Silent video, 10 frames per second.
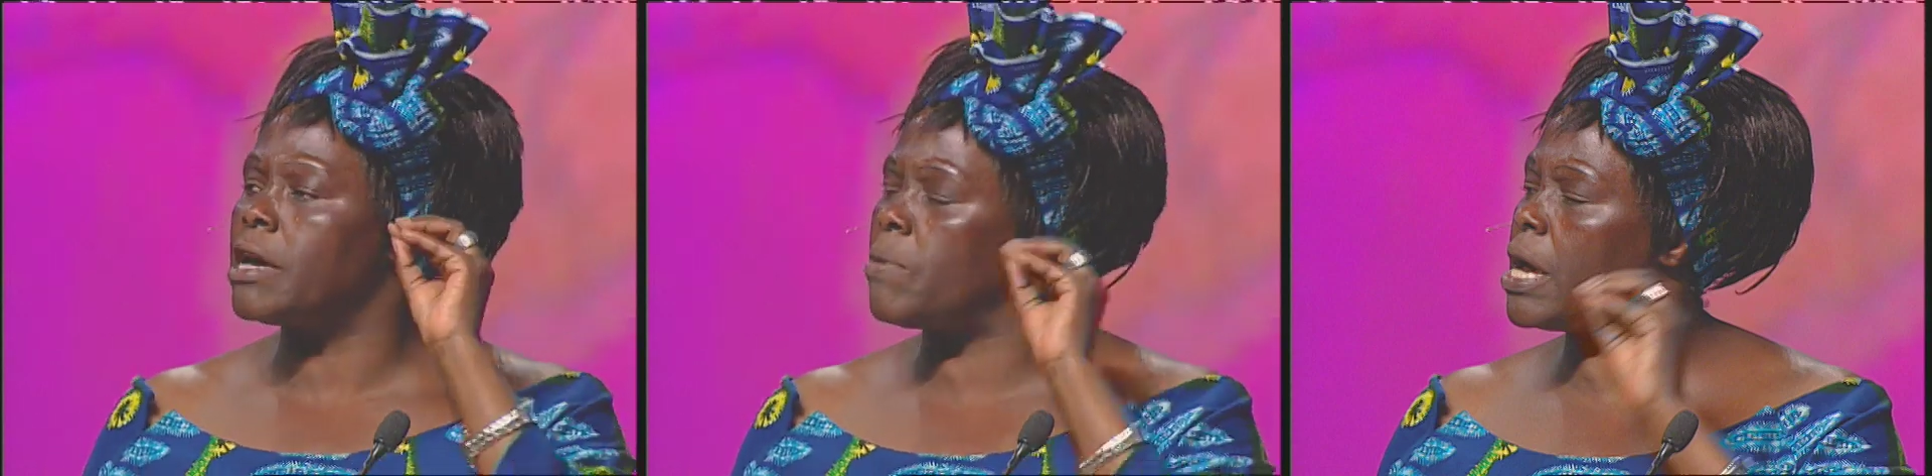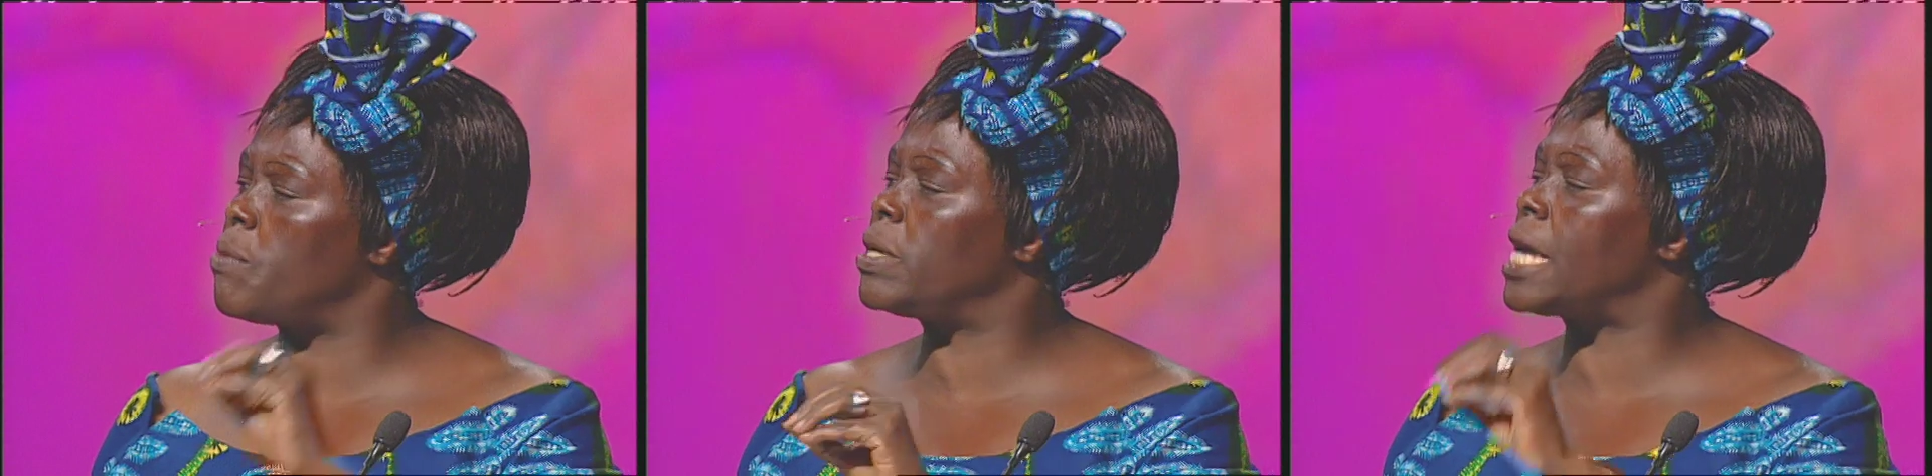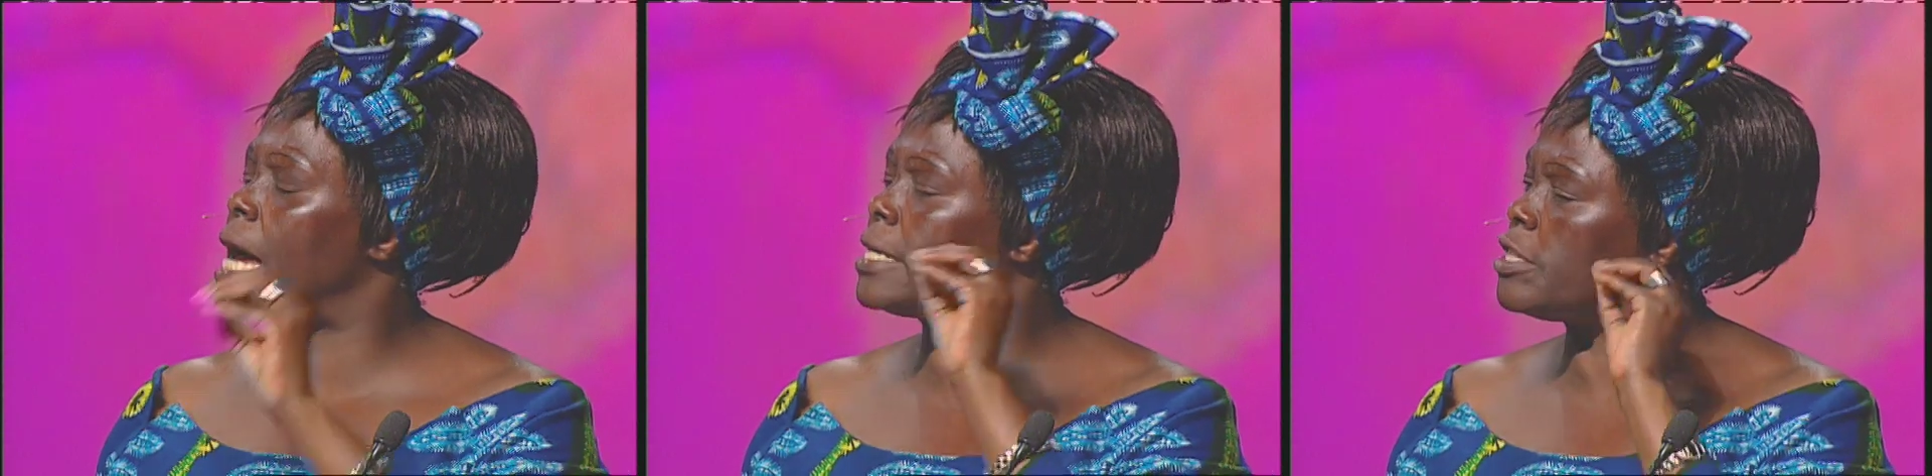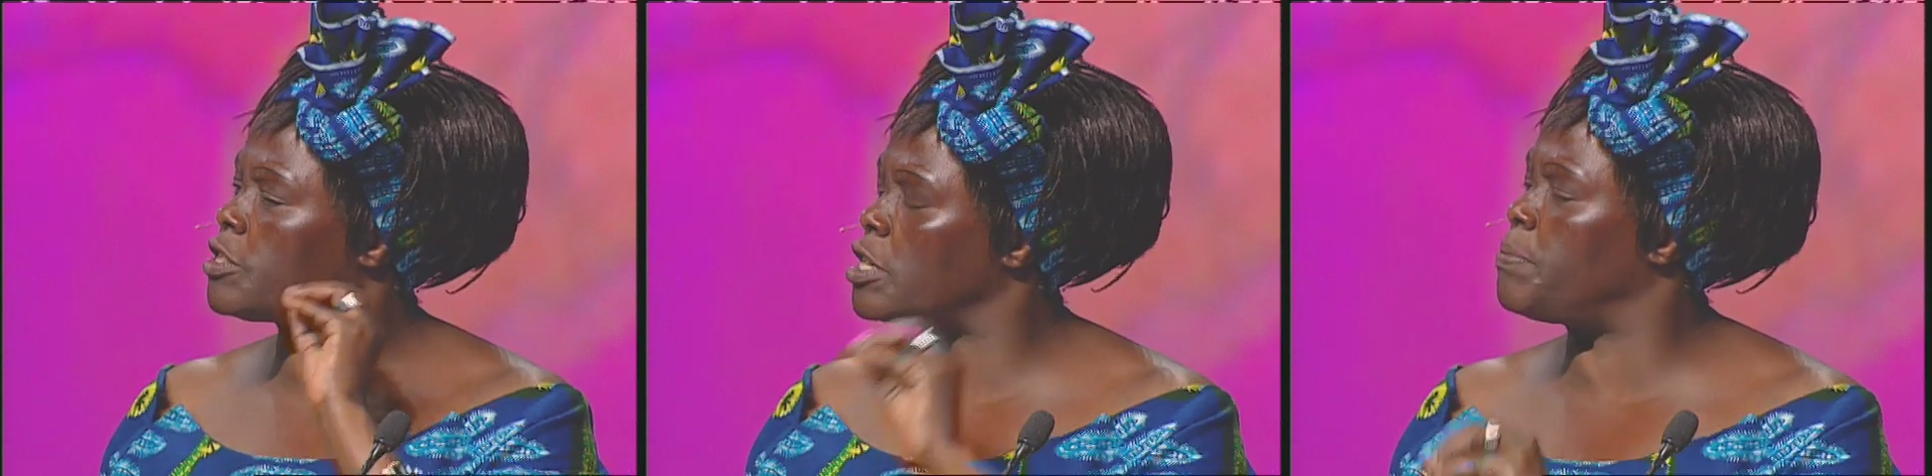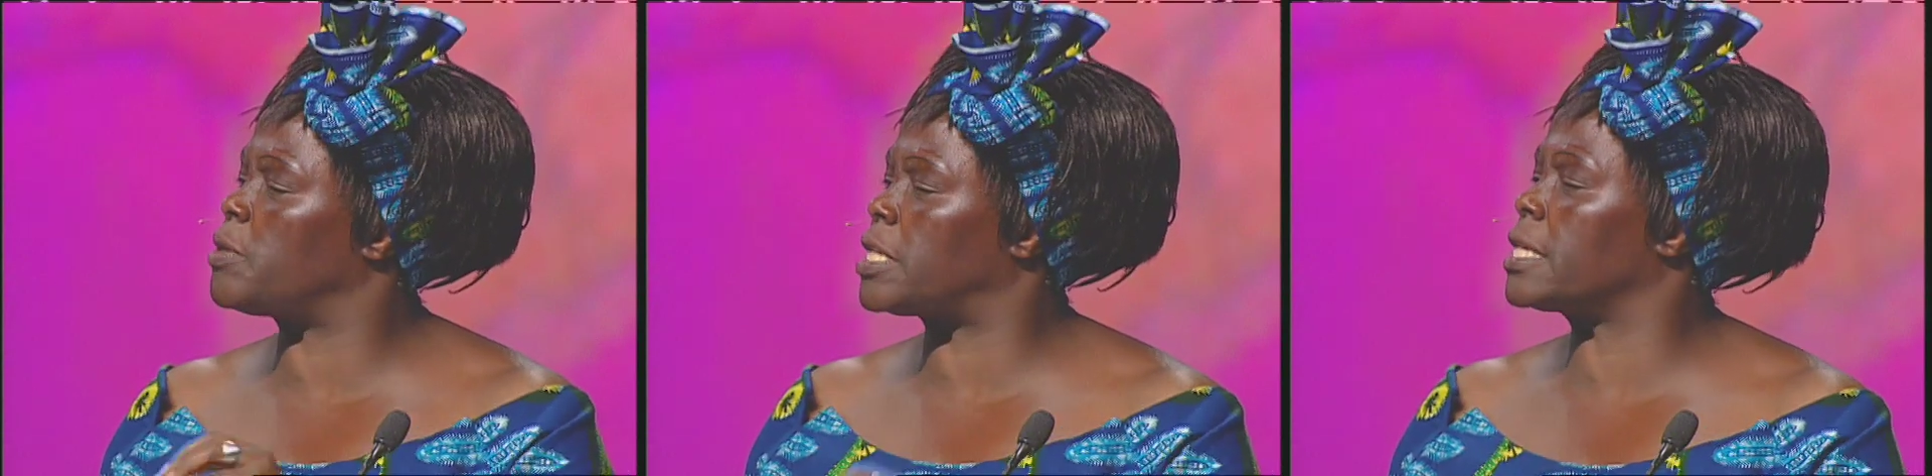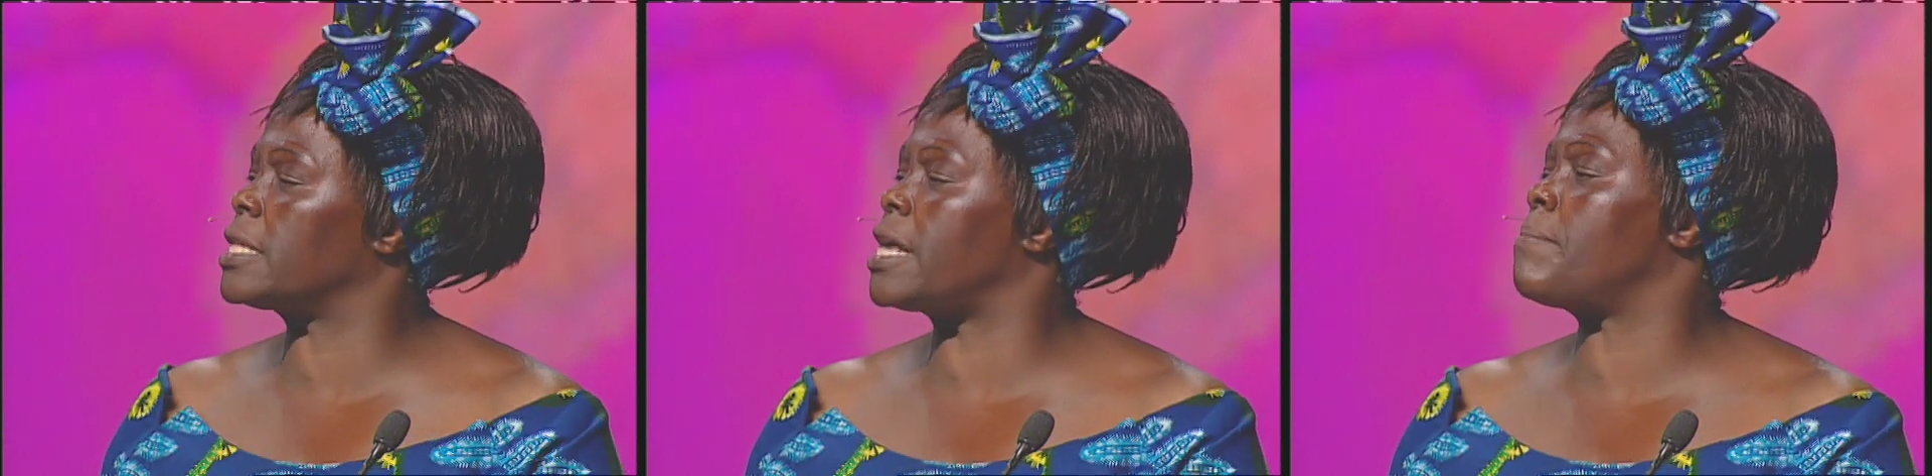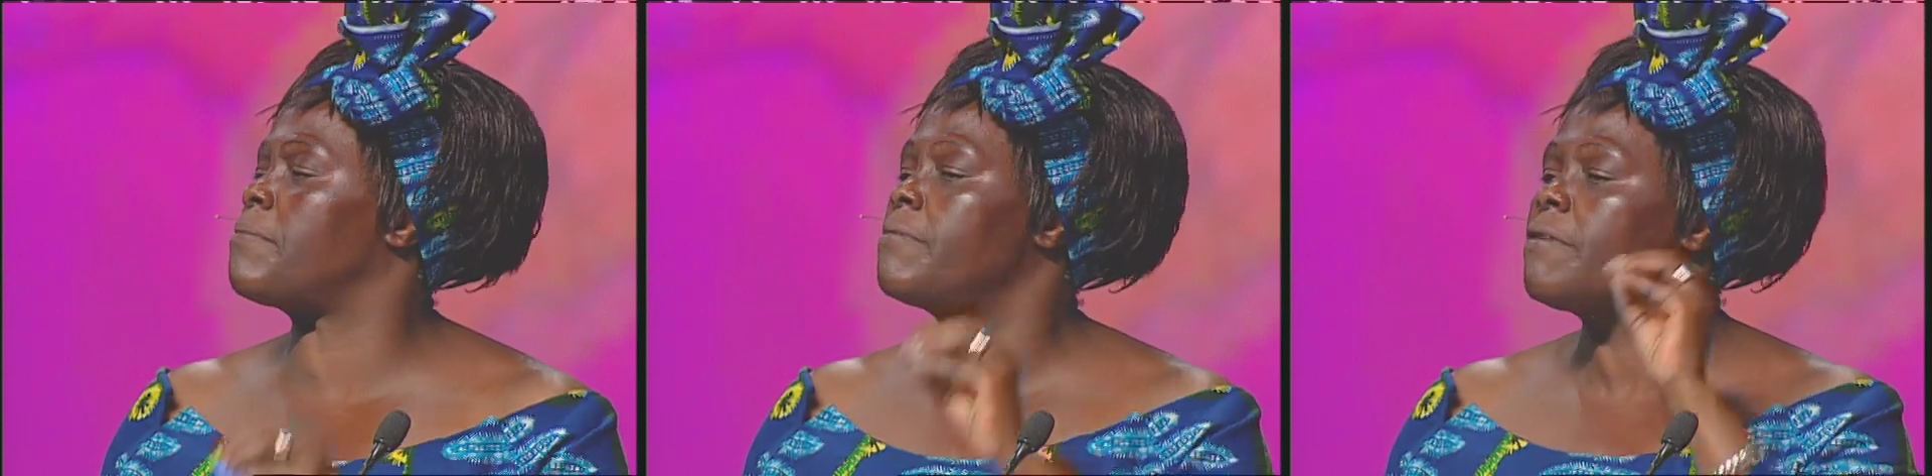the way we are distributing
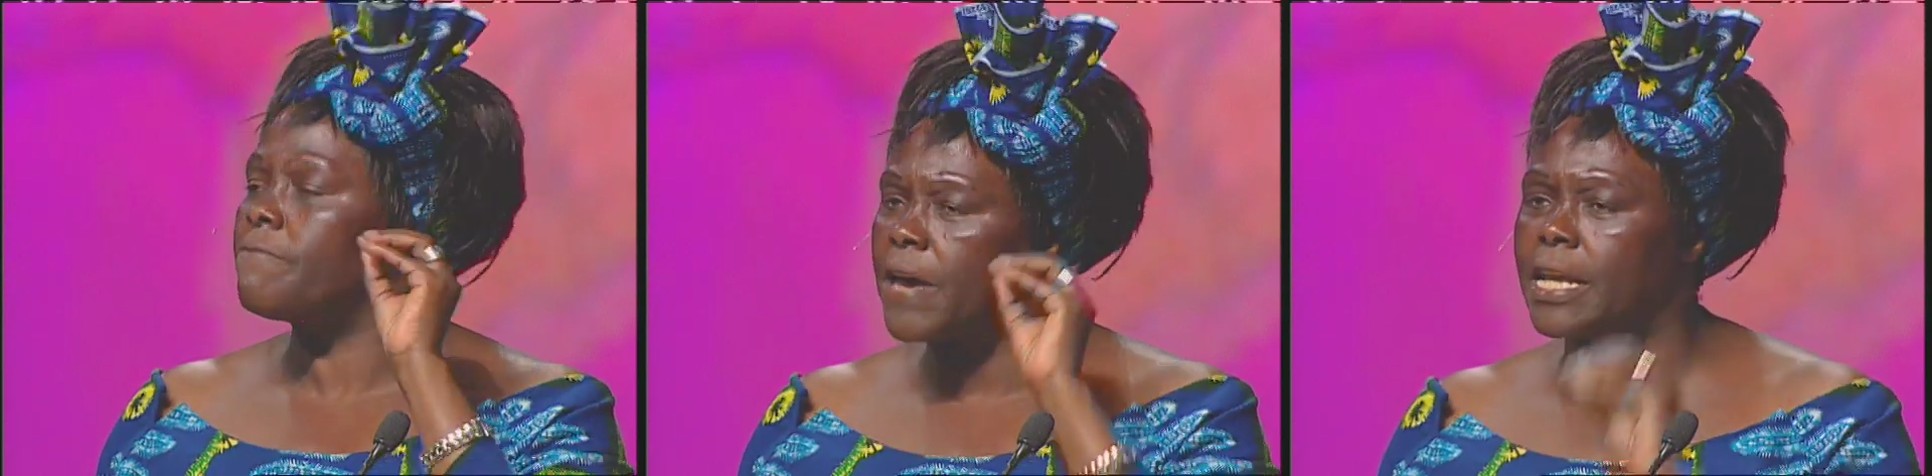them